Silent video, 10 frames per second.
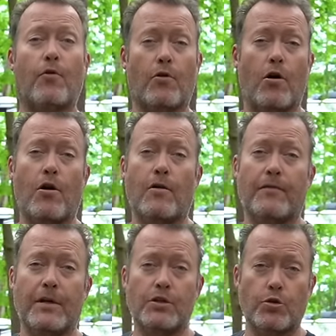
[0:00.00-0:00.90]
or
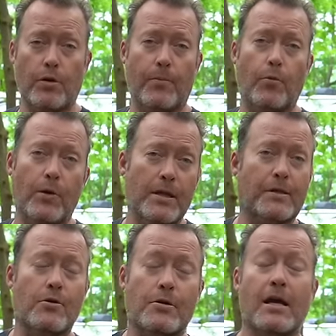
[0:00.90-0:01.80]
RV Trip
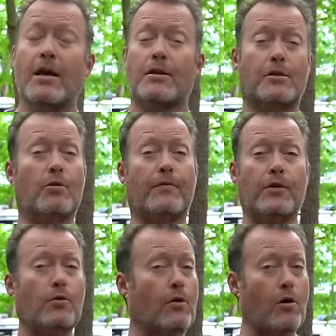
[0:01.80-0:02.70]
Wizard. So if
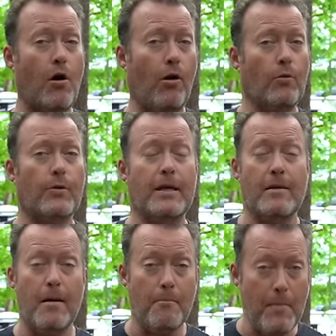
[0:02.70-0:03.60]
you are already
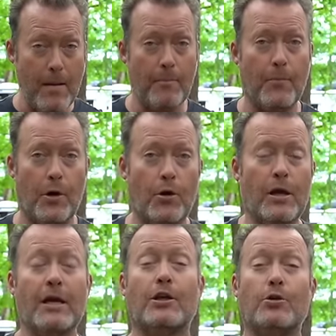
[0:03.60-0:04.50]
a member,
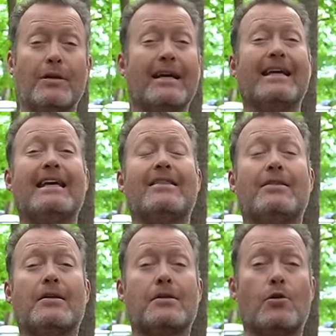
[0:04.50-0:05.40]
you can get
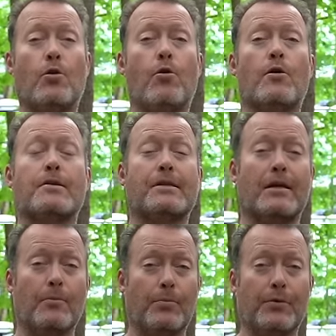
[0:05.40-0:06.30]
this course
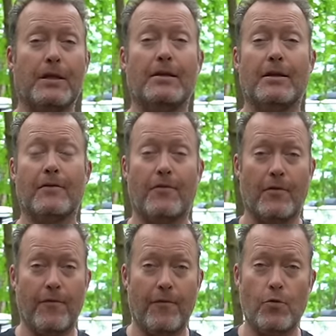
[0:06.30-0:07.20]
completely for
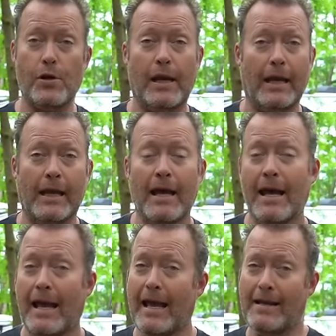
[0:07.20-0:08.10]
free.
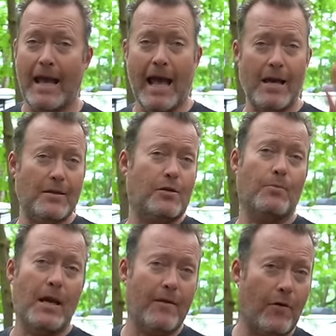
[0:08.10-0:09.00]
And as you
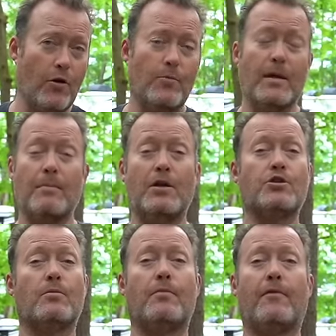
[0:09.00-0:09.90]
may have heard me
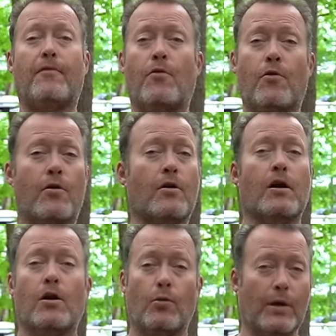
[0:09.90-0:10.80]
mention before,
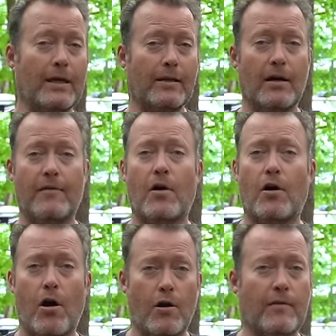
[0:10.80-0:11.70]
we love
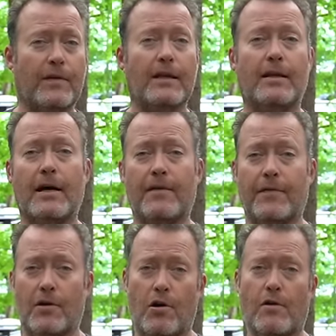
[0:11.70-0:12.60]
our RV Life
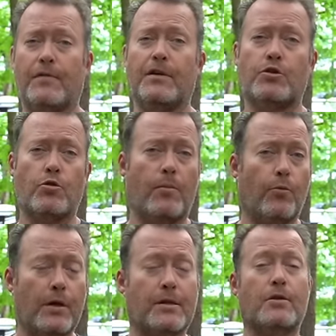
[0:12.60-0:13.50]
and RV Trip
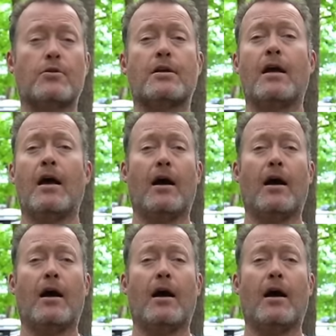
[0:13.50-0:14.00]
Wizard